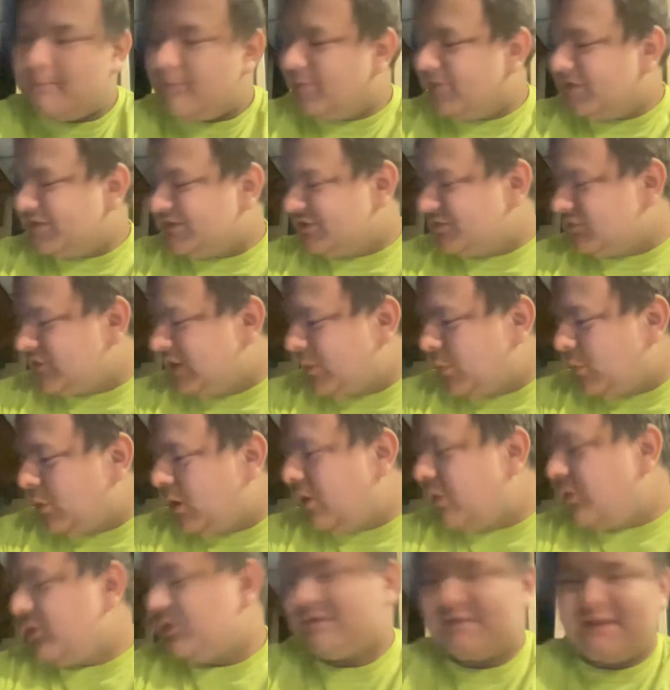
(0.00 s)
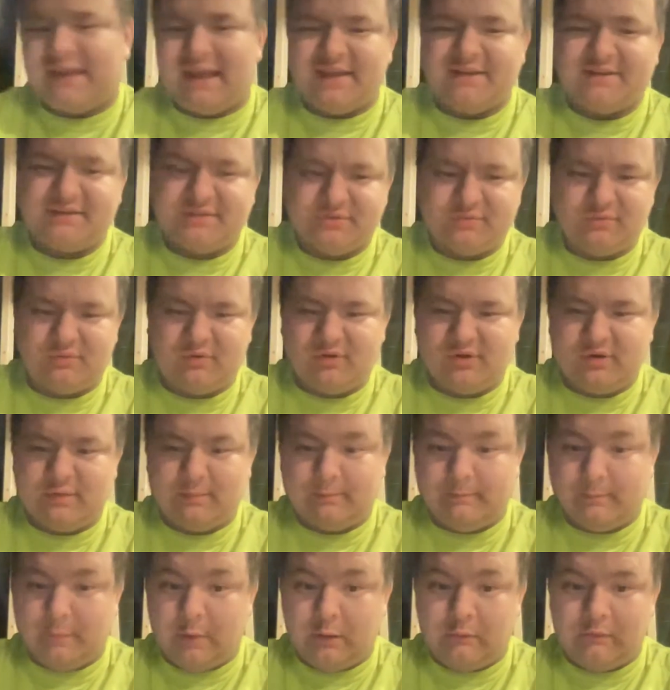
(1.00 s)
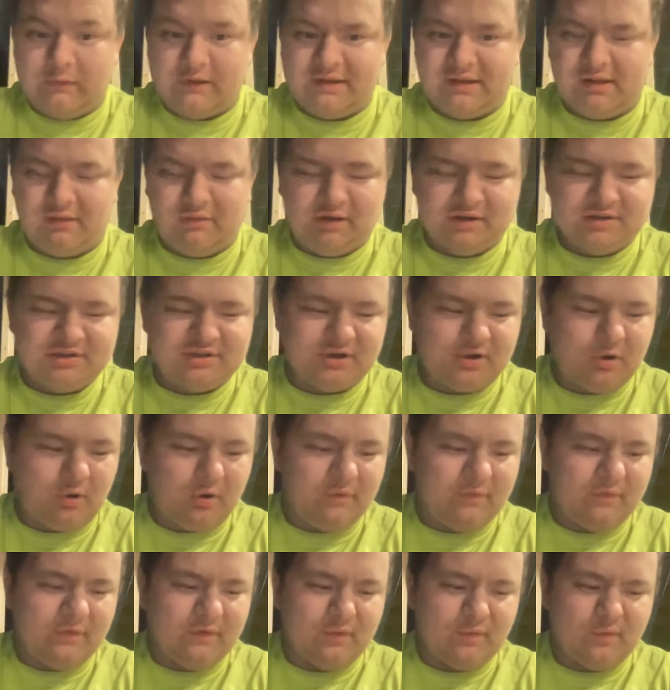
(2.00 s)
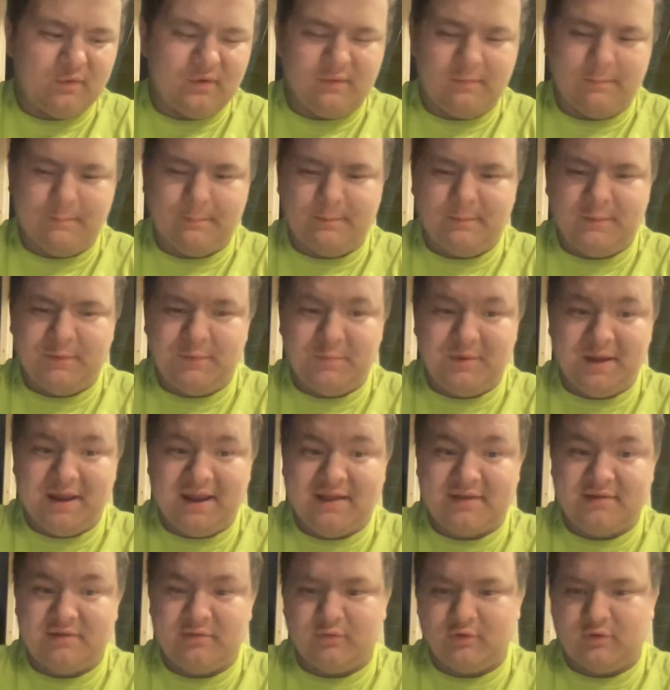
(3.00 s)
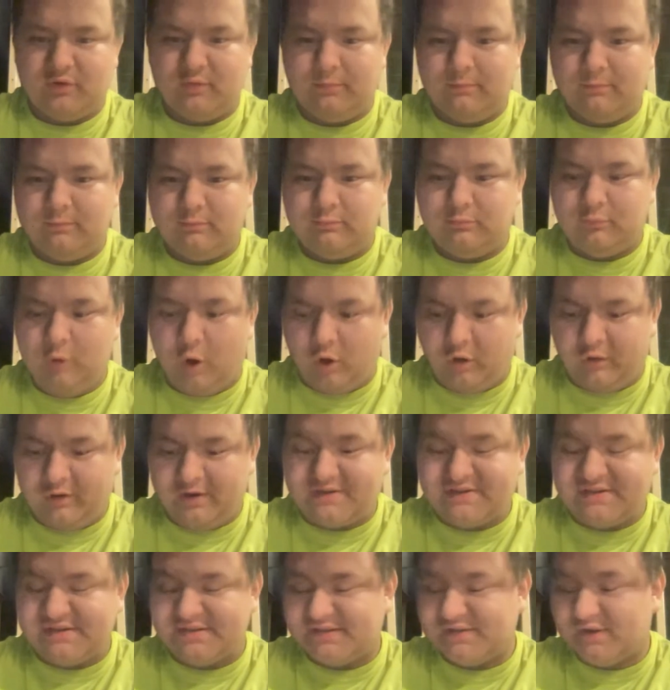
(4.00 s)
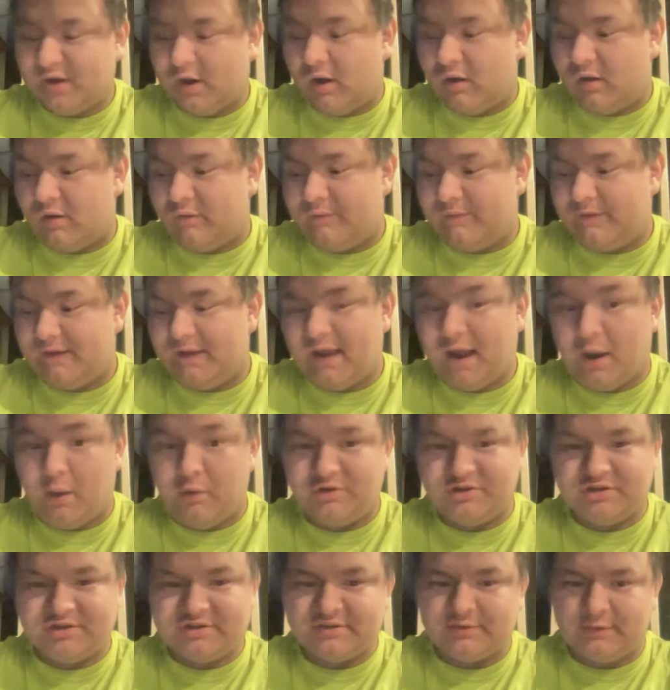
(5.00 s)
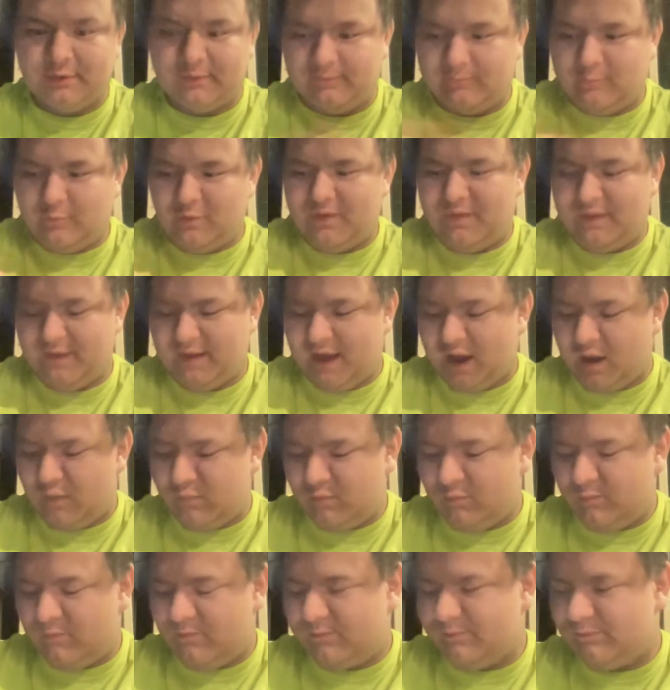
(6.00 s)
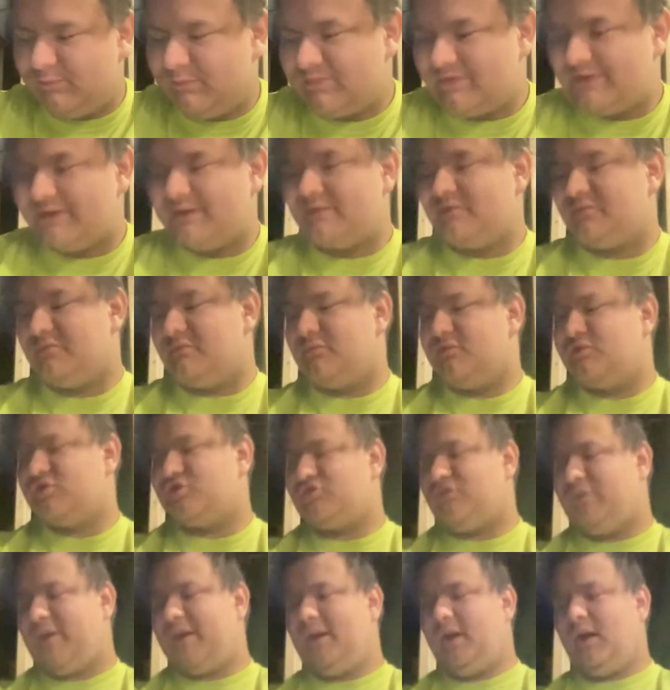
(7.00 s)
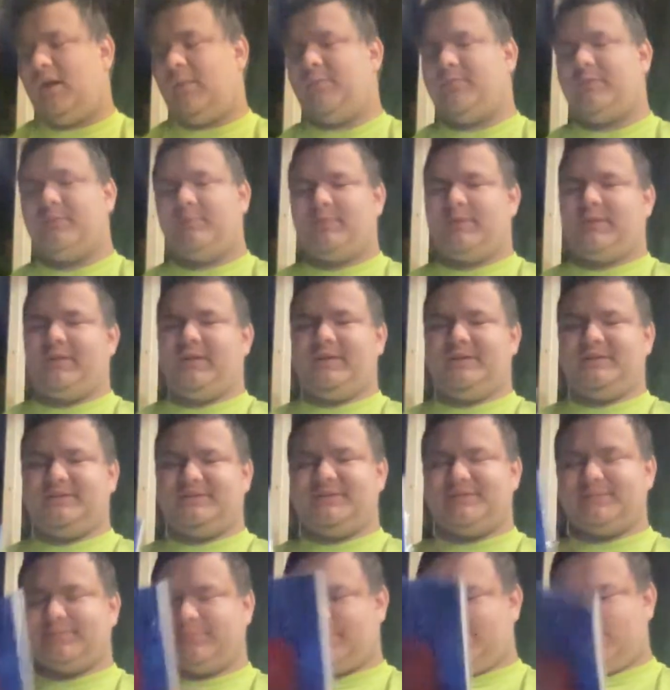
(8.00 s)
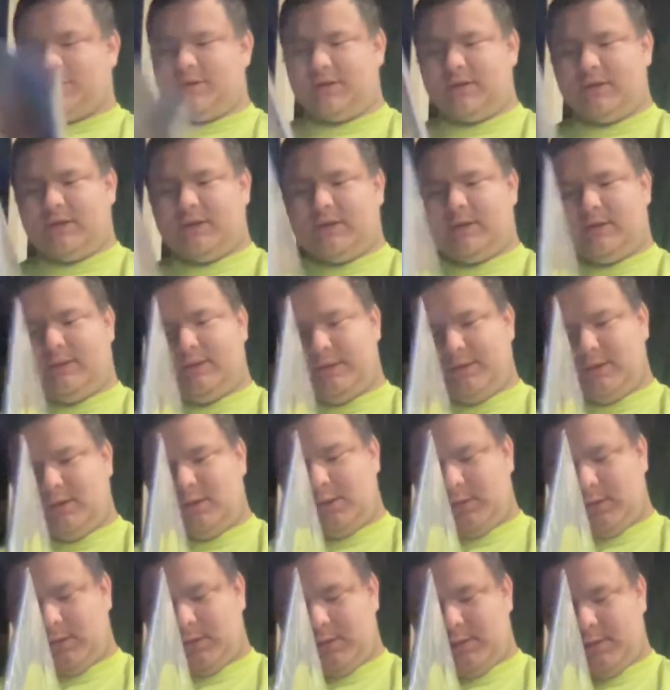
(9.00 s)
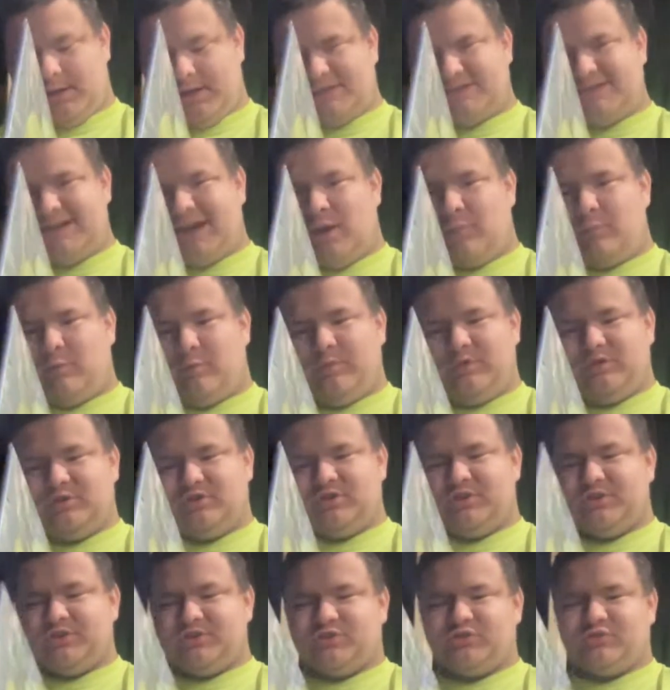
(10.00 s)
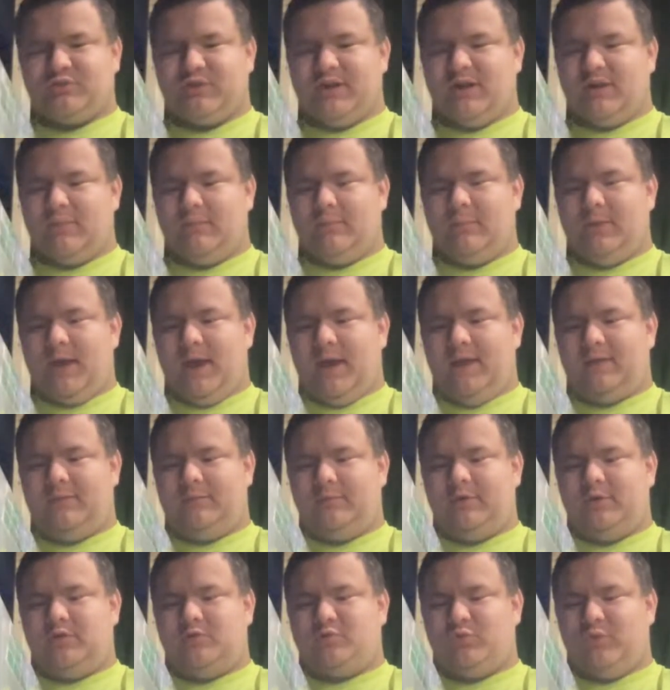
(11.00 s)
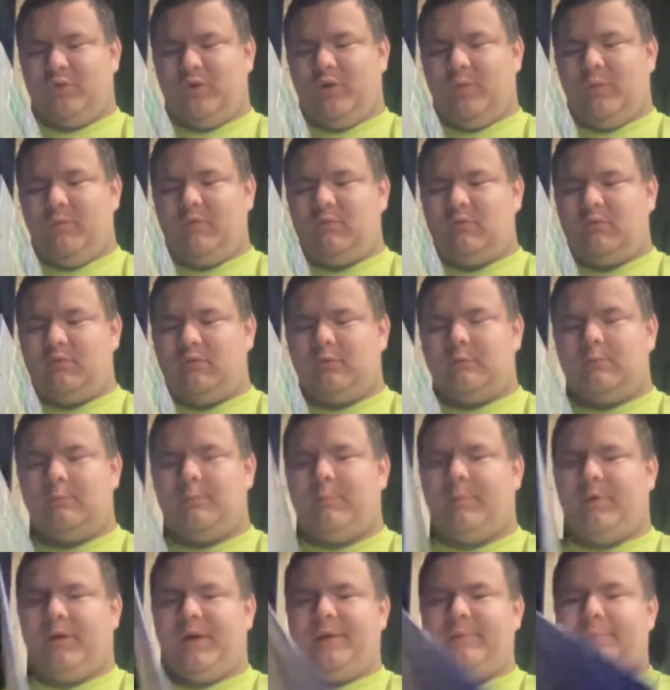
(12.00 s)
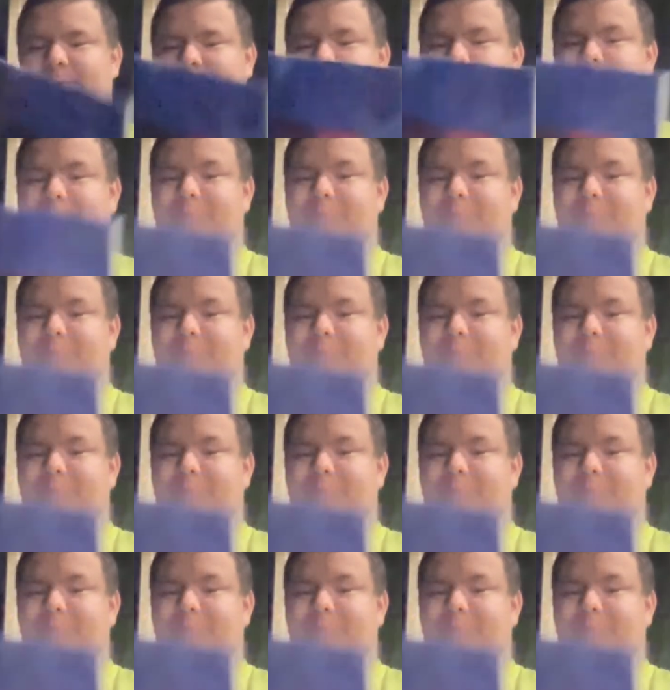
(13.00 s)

this is like one of those cases where unless you're going through the band or artist discography, I would just avoid the album straight up, because this album is just straight up not enjoyable. But